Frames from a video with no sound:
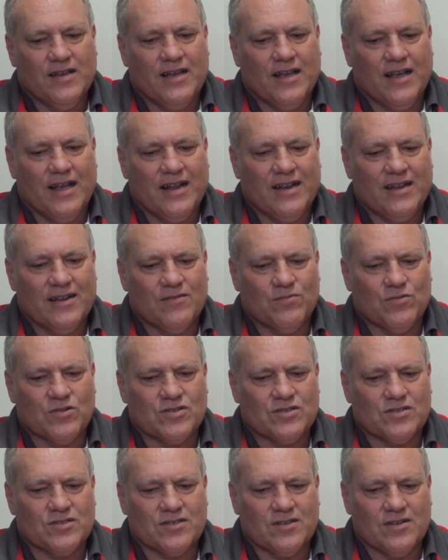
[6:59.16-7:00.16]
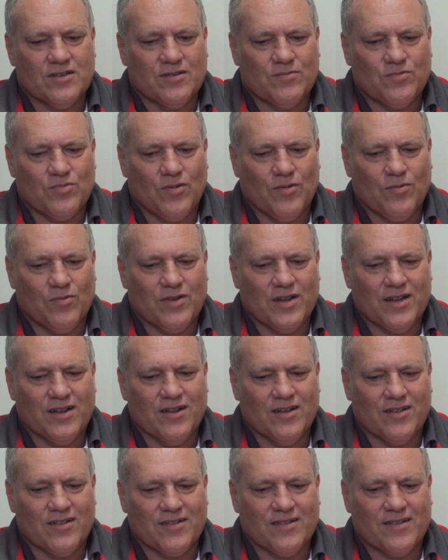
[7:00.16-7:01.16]
and it was uh, probably
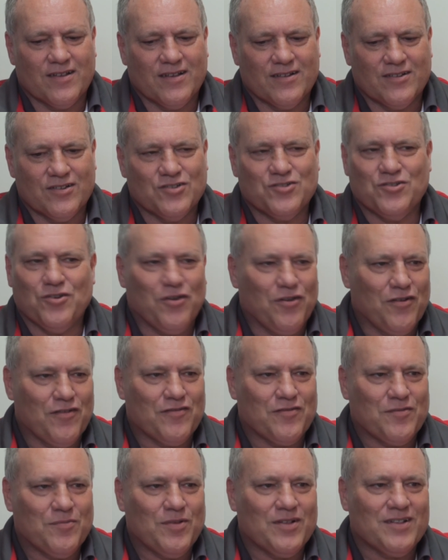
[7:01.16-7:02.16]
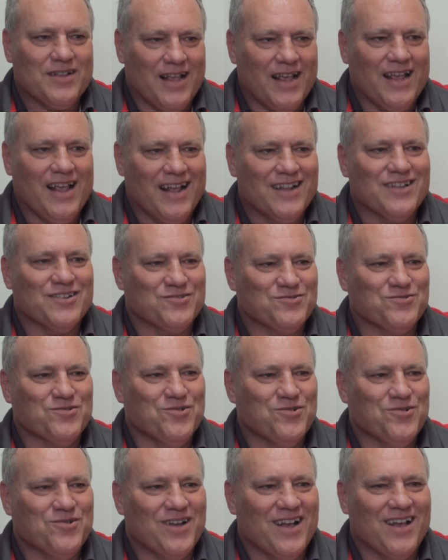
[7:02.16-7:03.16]
not uh, deserved, but they had a
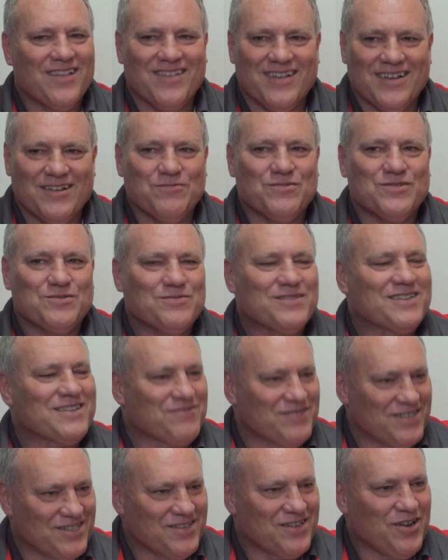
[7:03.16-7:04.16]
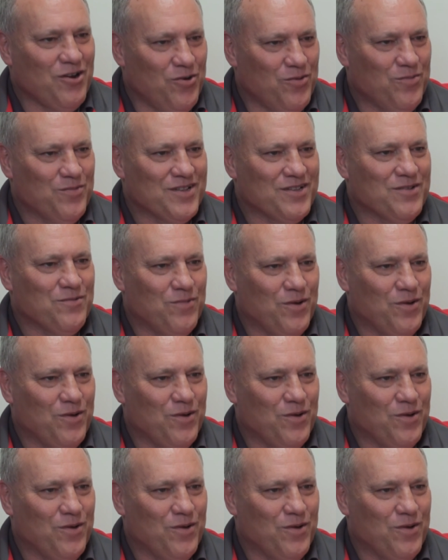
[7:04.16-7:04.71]
draw. I think it was with Chris Coleman, the